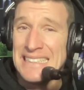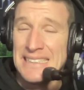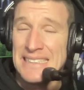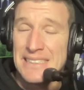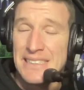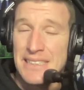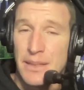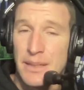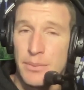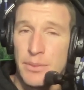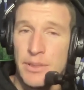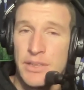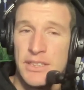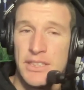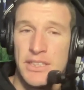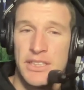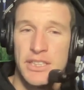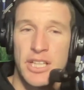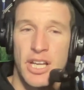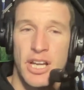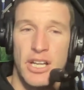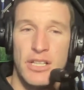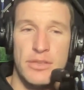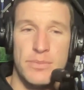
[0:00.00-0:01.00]
as someone
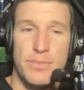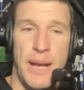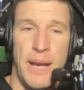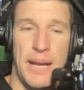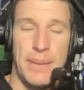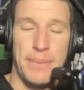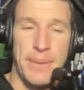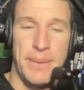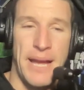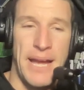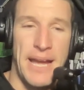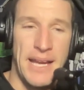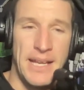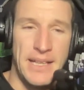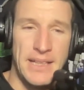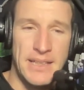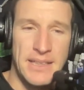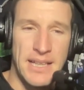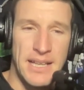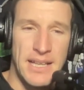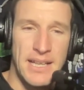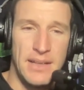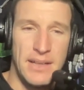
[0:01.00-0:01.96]
just goes bang, bang,